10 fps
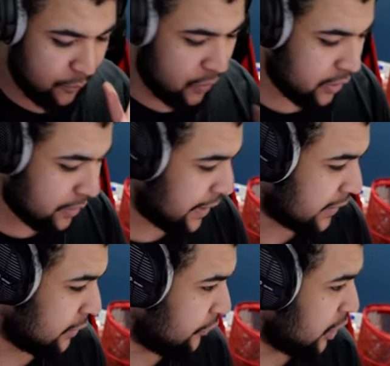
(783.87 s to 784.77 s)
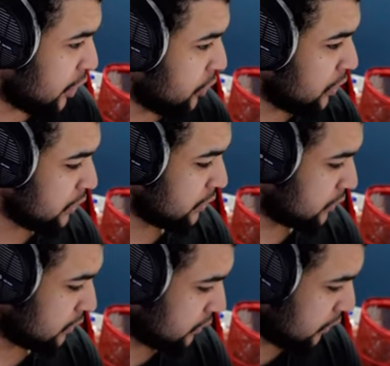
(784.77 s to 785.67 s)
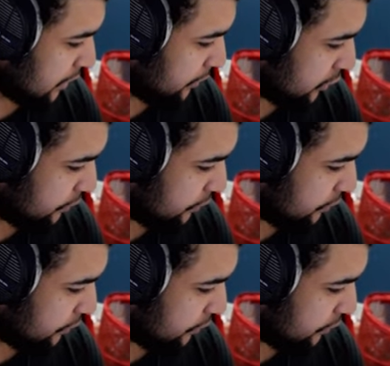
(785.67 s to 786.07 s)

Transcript: welcome back to the video. Let me just